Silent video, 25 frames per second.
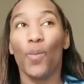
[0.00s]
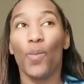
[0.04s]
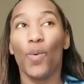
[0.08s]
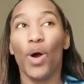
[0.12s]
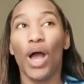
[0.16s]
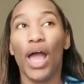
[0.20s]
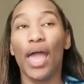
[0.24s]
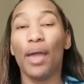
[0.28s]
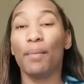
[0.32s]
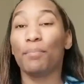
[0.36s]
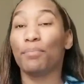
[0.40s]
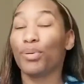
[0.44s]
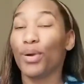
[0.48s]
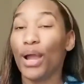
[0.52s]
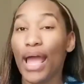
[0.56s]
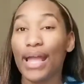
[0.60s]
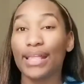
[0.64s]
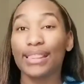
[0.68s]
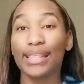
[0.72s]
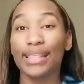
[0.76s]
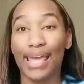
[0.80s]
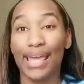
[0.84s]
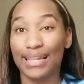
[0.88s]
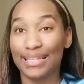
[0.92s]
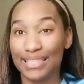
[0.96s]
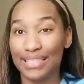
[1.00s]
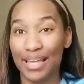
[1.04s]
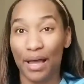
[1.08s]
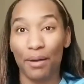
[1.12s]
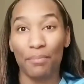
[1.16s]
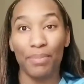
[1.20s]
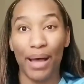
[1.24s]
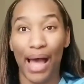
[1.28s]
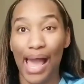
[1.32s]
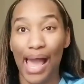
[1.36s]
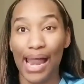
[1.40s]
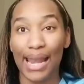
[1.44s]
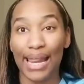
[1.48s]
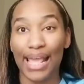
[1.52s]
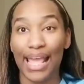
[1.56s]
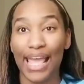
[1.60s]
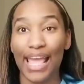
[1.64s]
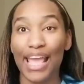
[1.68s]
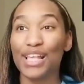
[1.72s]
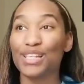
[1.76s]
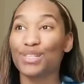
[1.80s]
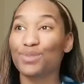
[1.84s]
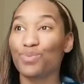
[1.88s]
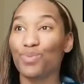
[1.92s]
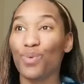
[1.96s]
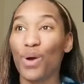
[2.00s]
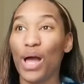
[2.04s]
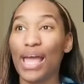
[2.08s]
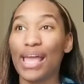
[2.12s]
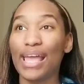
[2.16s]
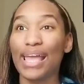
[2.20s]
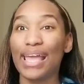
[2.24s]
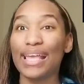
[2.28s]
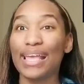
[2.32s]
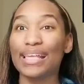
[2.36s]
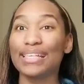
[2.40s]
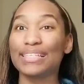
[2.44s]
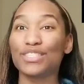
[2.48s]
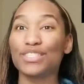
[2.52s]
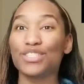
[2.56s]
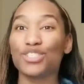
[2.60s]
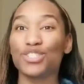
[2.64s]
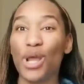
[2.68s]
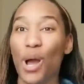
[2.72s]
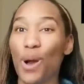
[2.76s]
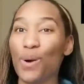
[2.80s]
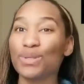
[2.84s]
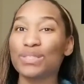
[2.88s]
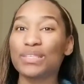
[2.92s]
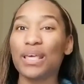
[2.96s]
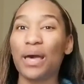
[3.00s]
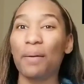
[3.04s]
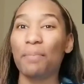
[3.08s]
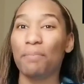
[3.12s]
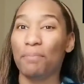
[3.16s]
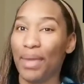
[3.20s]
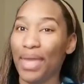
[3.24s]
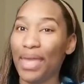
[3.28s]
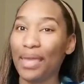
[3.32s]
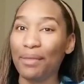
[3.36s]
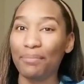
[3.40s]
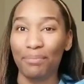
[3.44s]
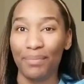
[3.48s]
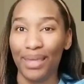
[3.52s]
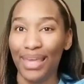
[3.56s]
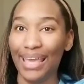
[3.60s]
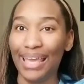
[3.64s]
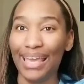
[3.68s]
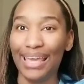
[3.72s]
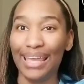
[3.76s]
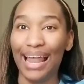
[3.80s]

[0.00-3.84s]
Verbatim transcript: impregnated somebody is what is shows commitment.